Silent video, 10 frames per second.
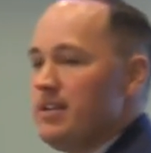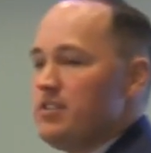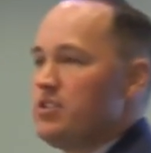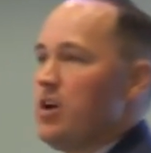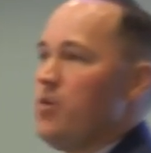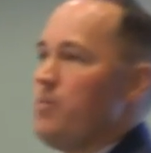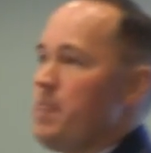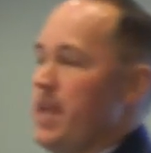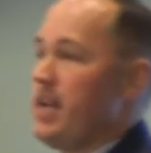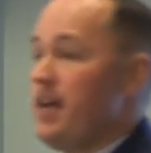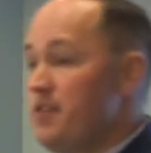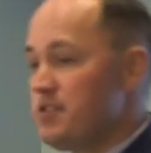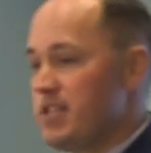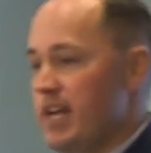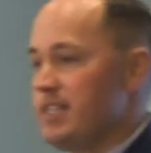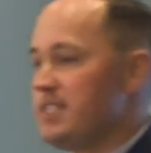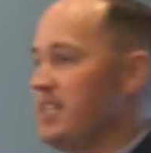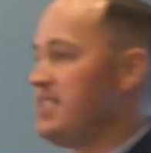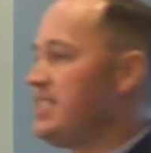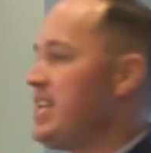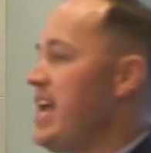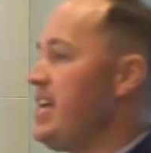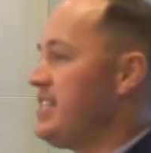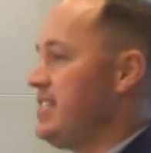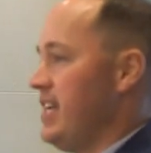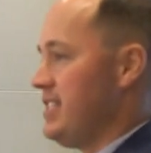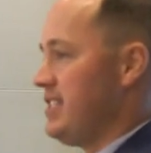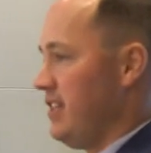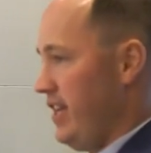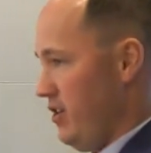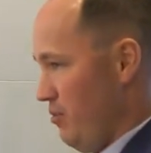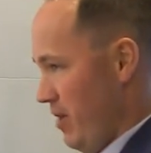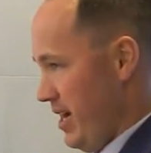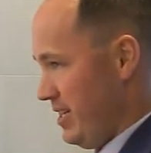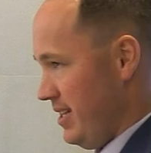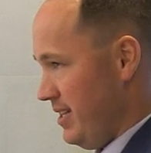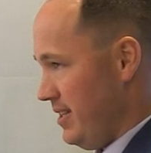So in other states, the state sets the legal rate.